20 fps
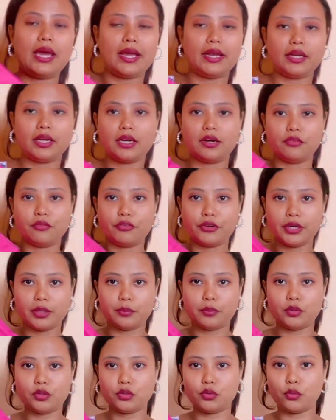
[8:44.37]
and
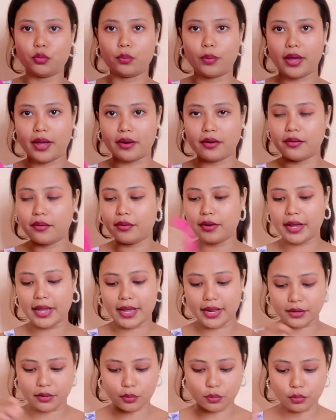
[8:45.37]
comfortable to wear
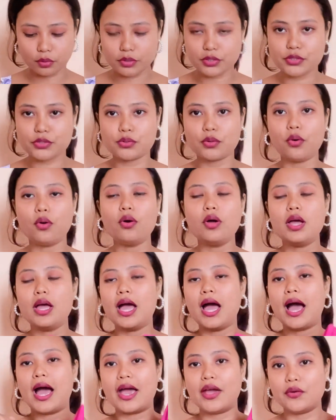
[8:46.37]
and also
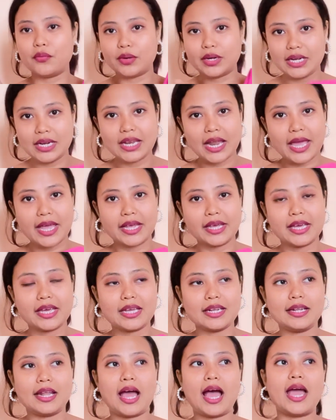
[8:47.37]
I really like
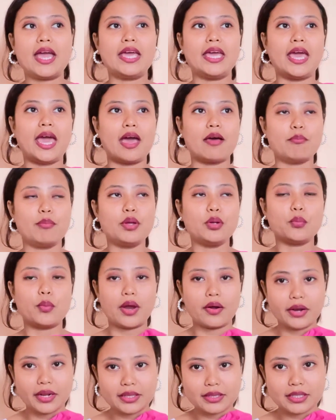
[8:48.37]
it. I have been
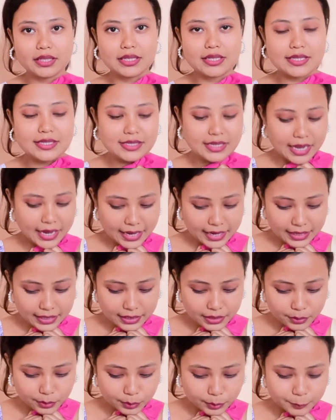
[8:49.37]
wearing this
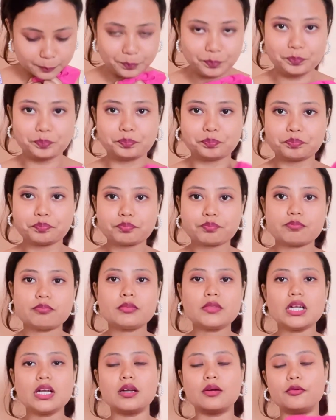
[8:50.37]
and
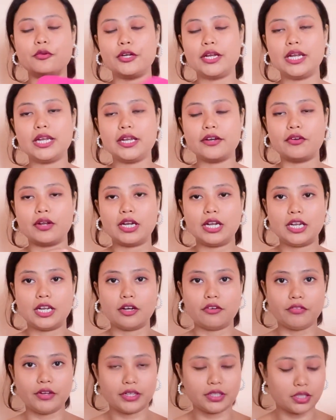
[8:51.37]
really really
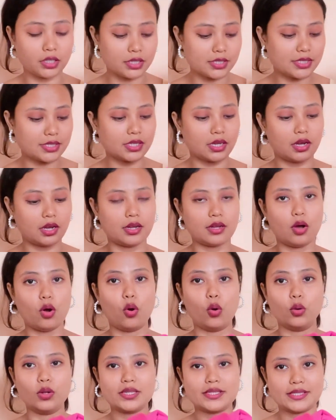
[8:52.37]
loving this
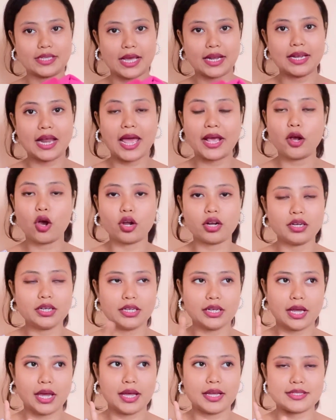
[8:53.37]
whole set. I got
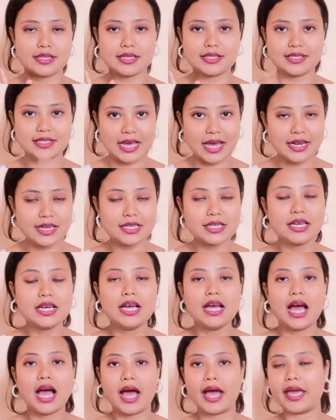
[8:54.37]
it as a set.
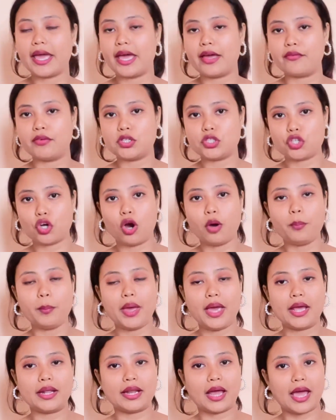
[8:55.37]
I have a top
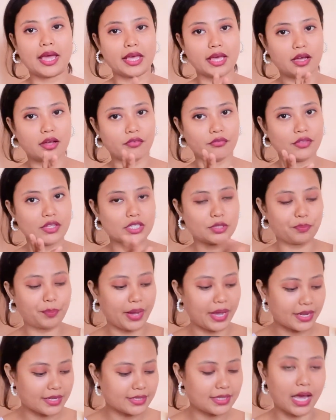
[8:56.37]
and I have this
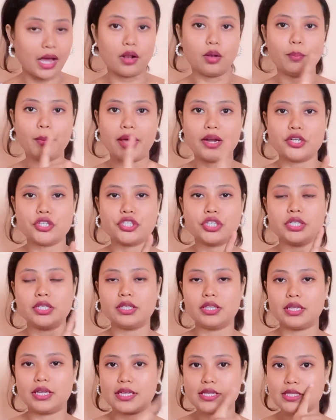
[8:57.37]
pants. I'll mention
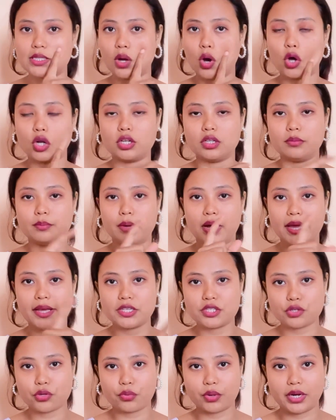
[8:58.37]
this on my
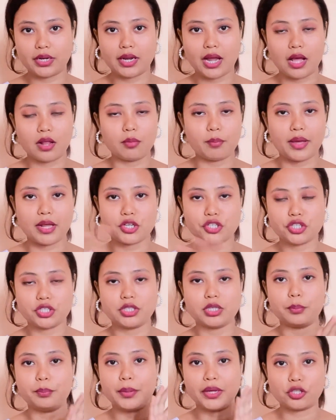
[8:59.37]
screen. I'll
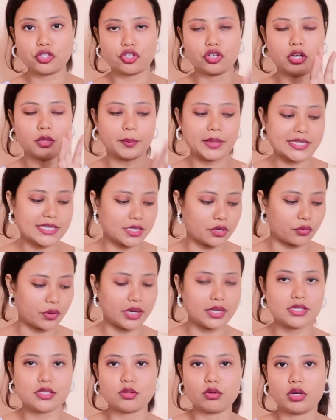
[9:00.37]
mention the picture on my
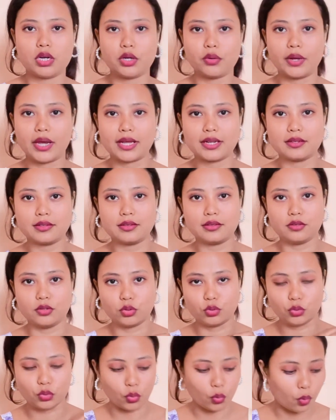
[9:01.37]
screen so that you get
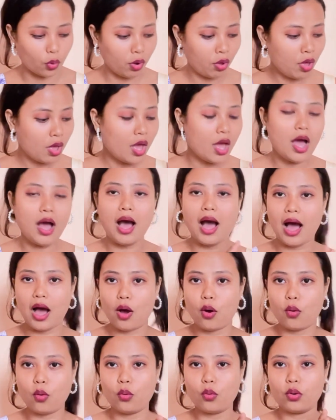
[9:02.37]
to know how
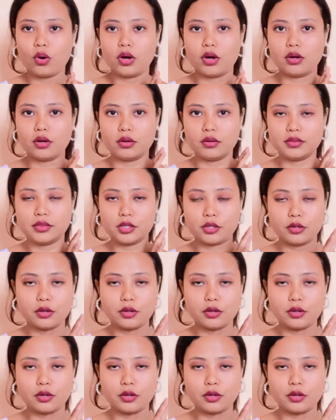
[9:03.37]
the